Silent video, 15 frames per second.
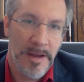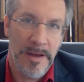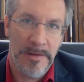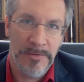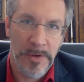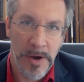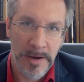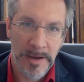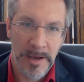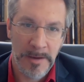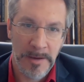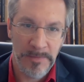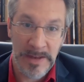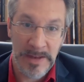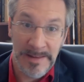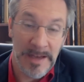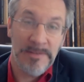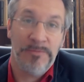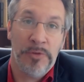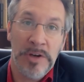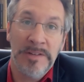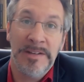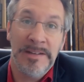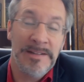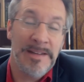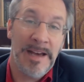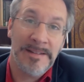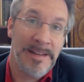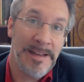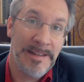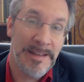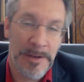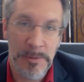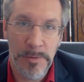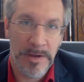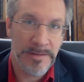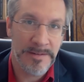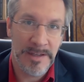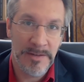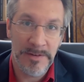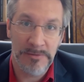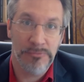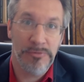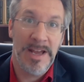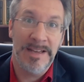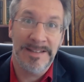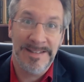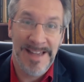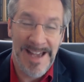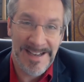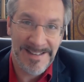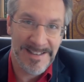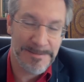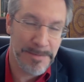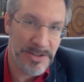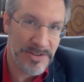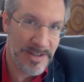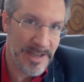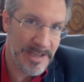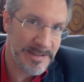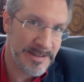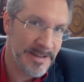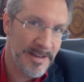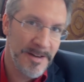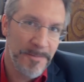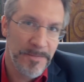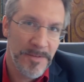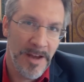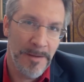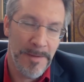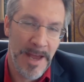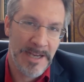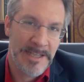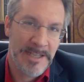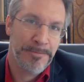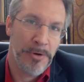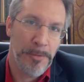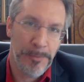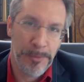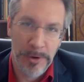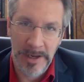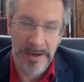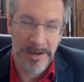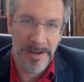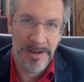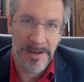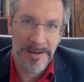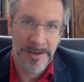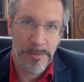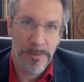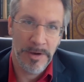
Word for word: uh, talking. He does, for instance, he's not saying that he wants to even raise taxes, much less um, expropriate. Uh, he